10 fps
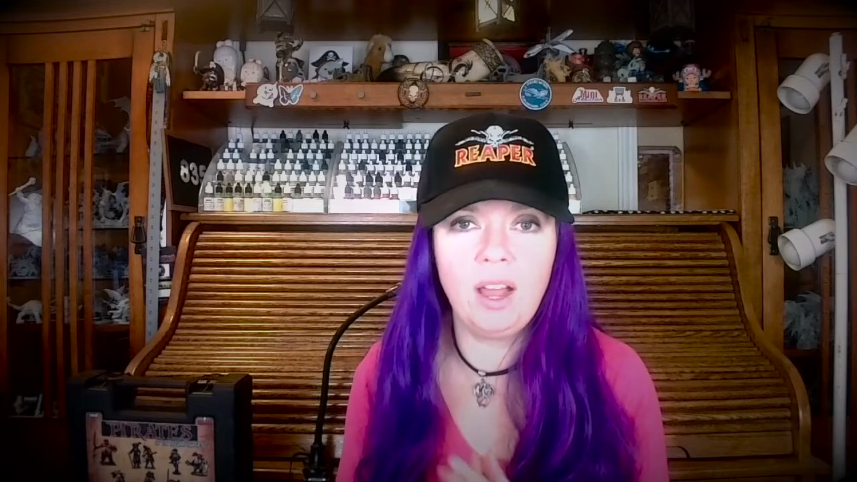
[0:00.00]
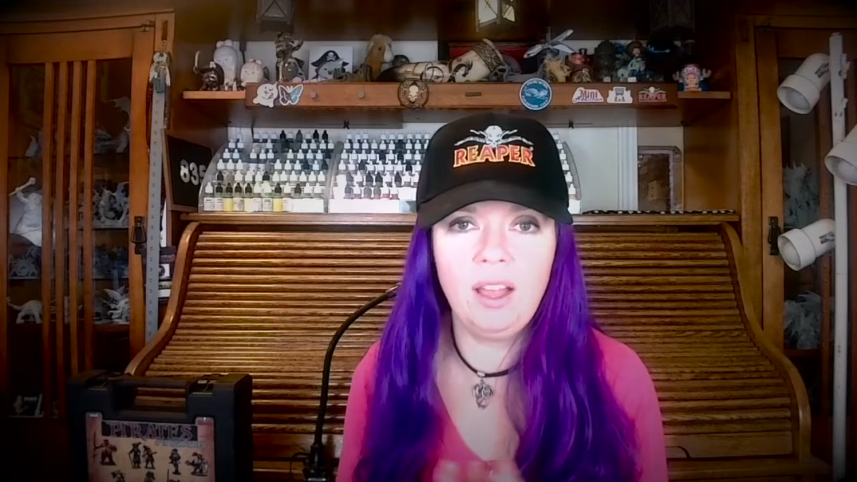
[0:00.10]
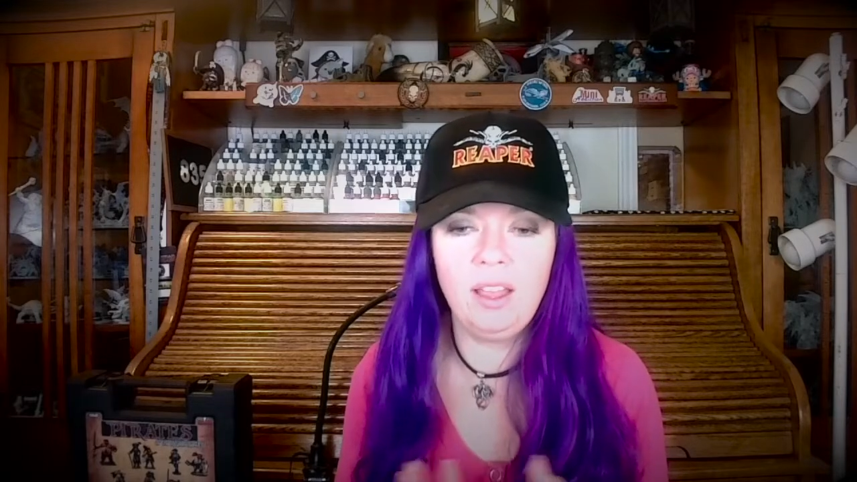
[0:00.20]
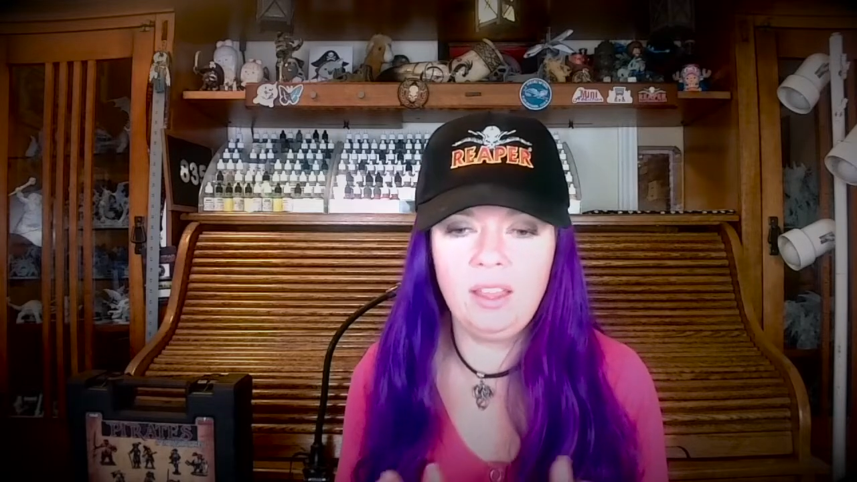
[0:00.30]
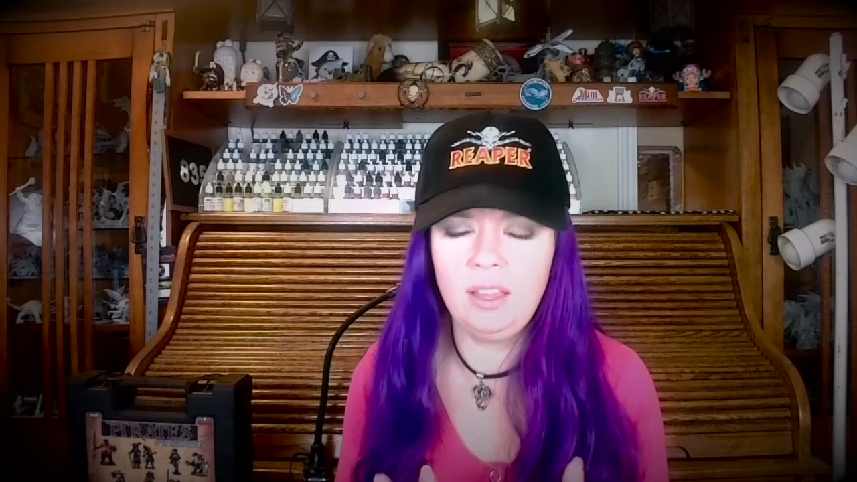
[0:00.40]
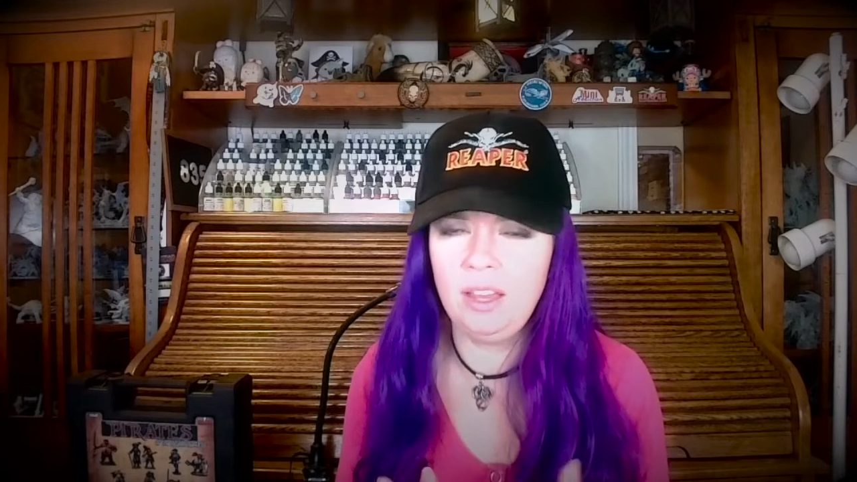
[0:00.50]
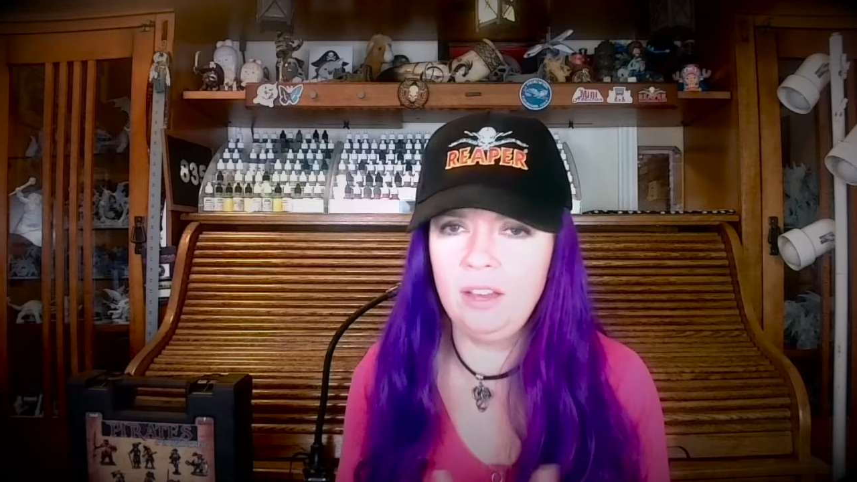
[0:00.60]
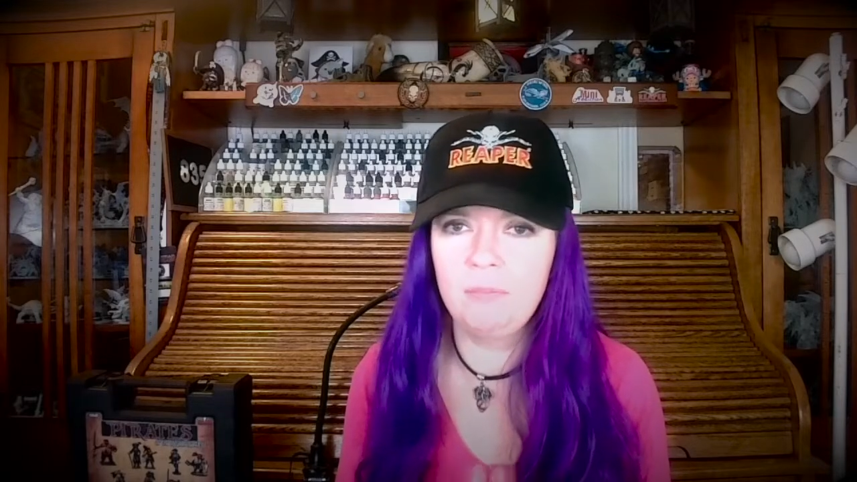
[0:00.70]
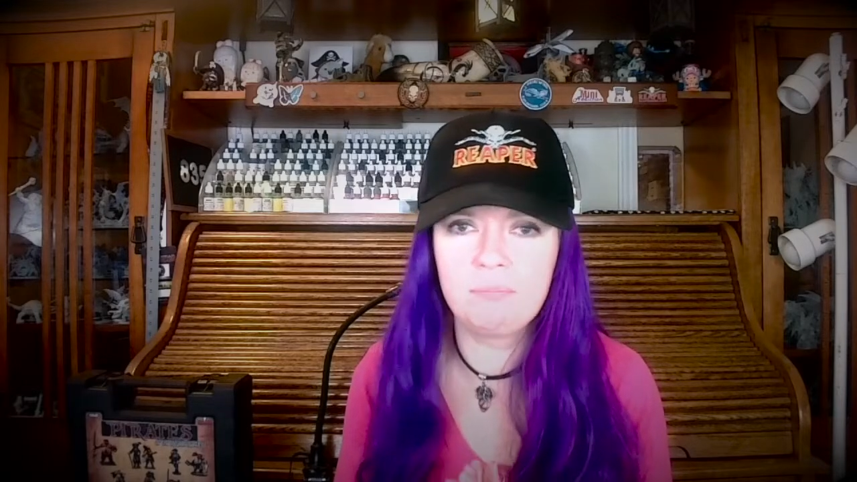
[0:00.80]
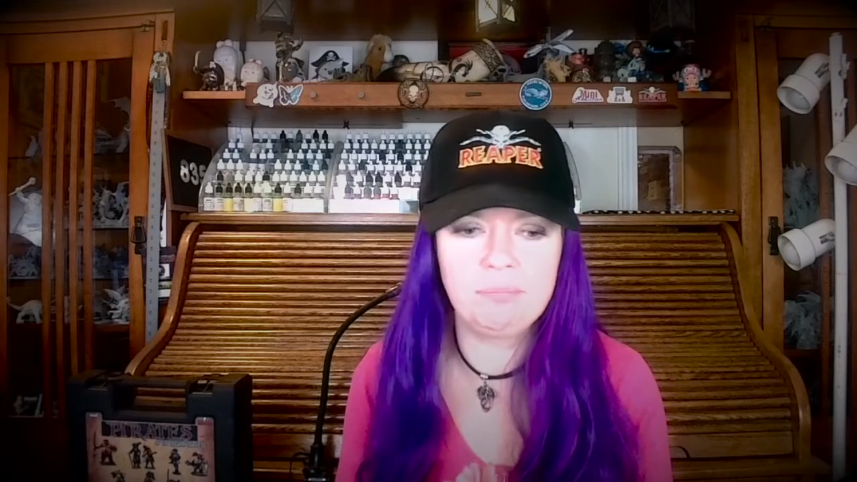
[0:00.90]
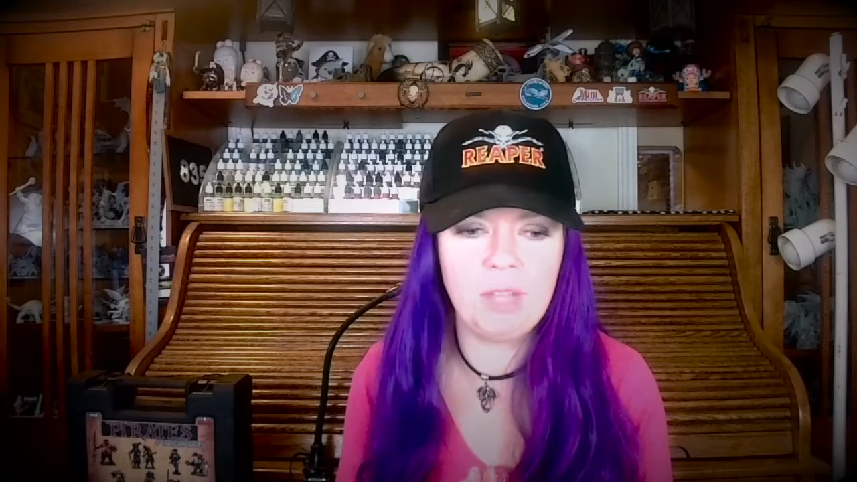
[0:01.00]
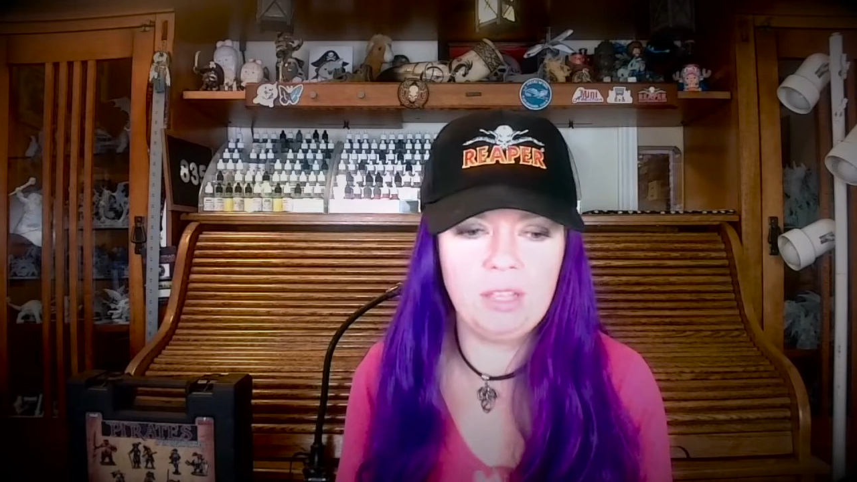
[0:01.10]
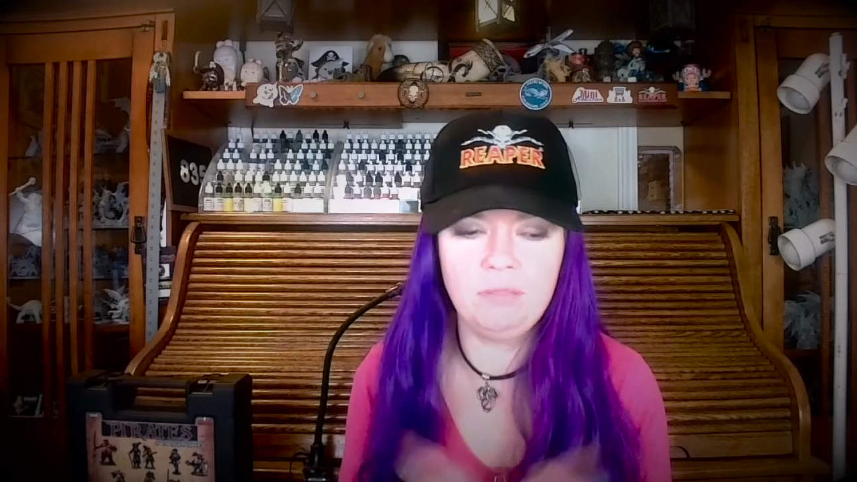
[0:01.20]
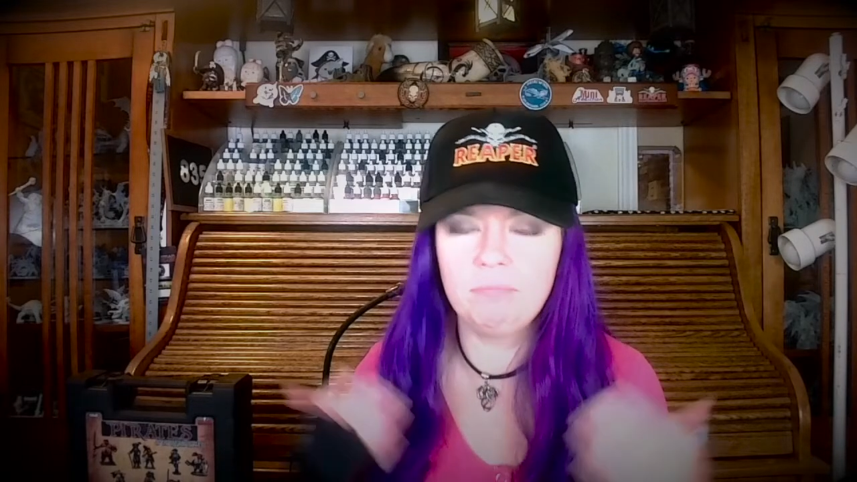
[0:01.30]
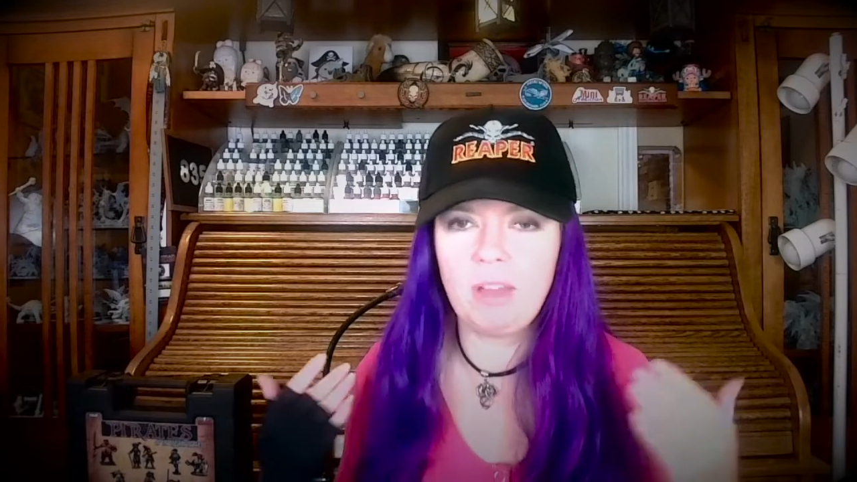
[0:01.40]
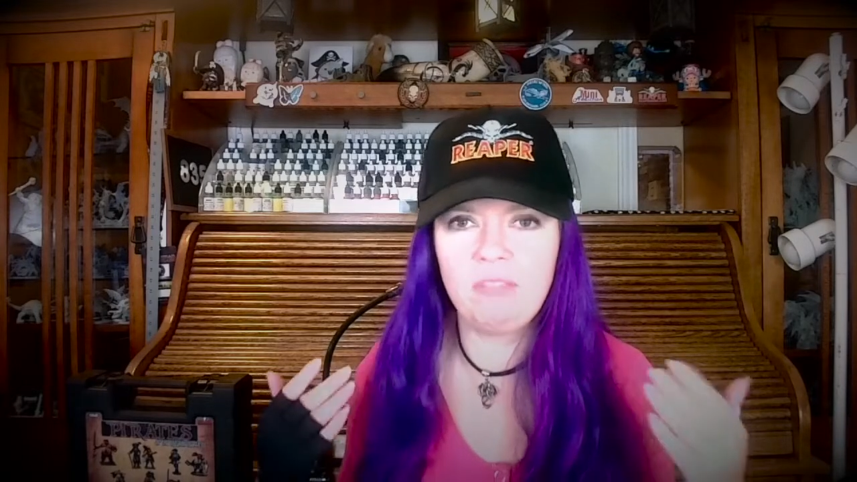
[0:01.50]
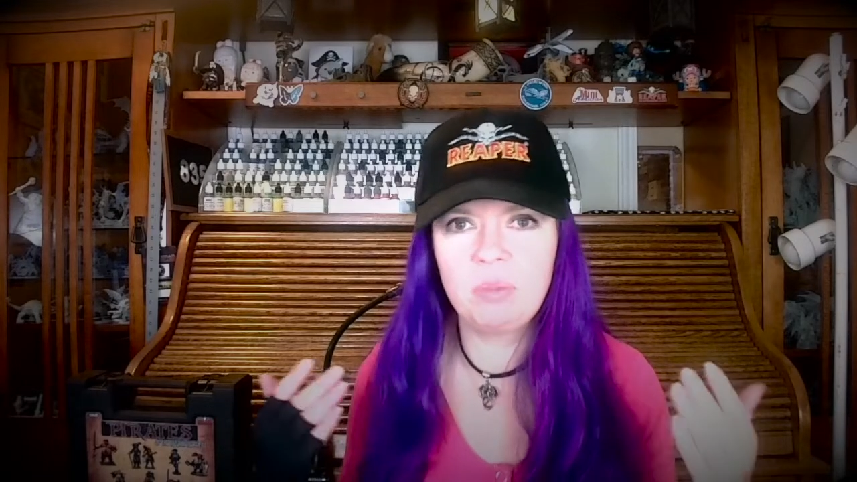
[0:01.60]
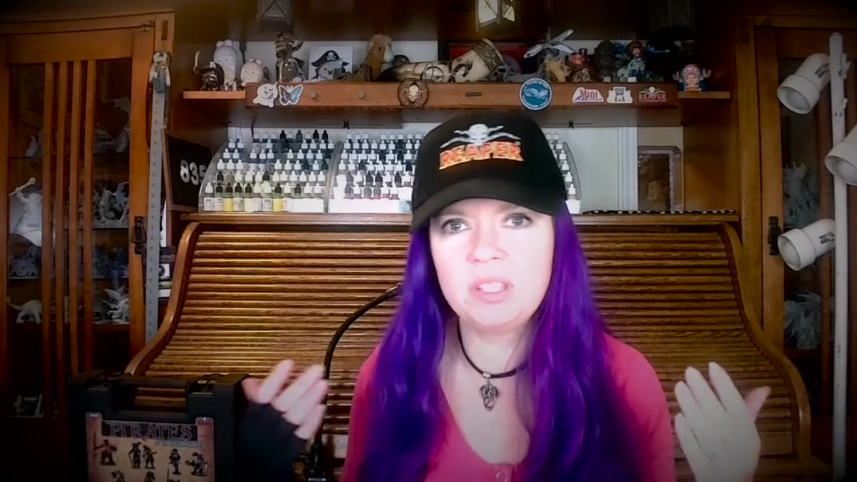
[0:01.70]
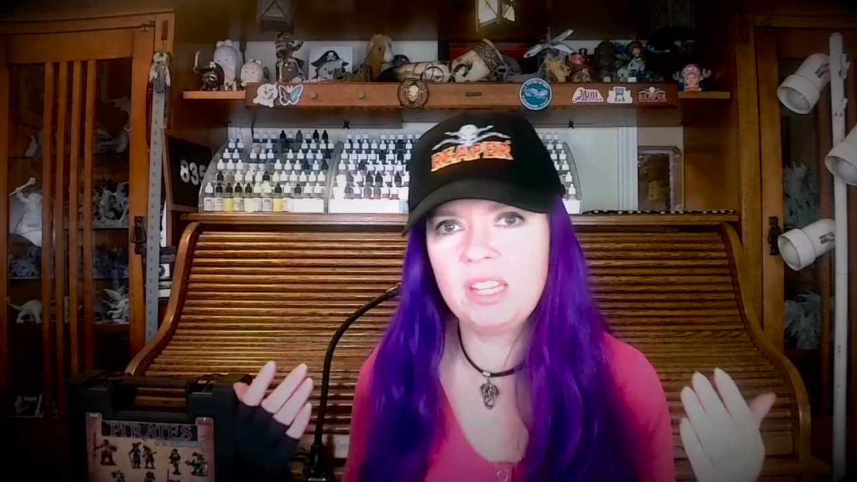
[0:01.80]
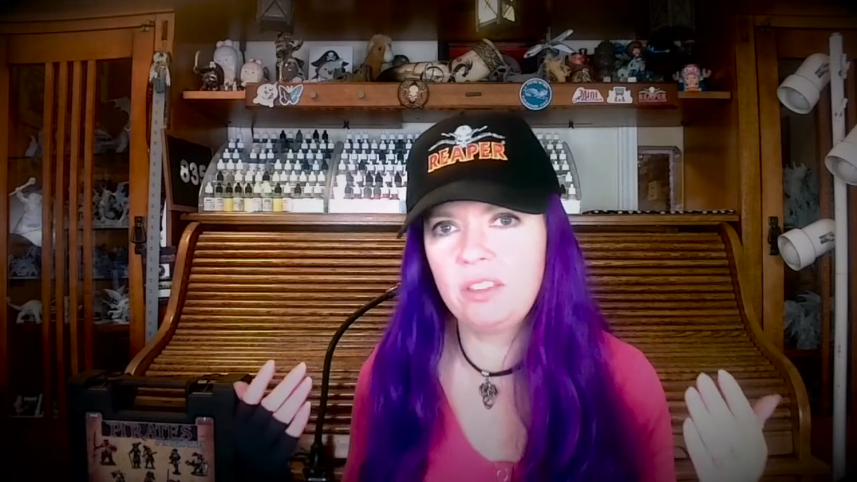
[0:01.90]
I've
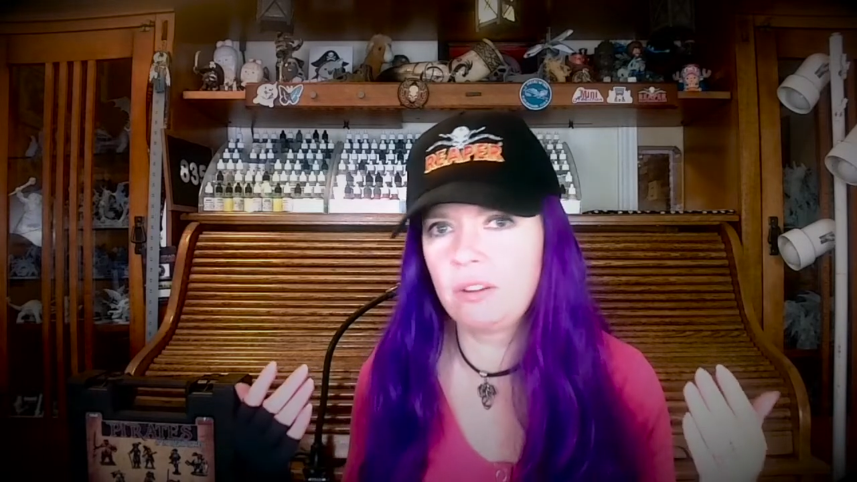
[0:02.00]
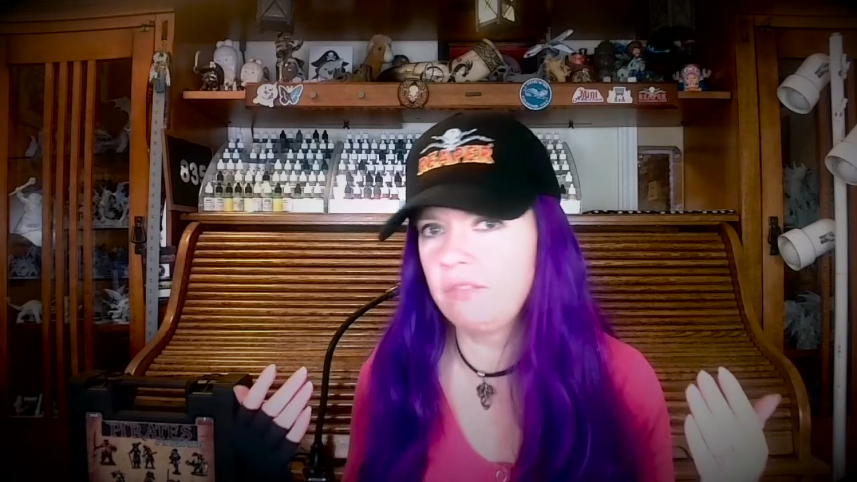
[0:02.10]
put together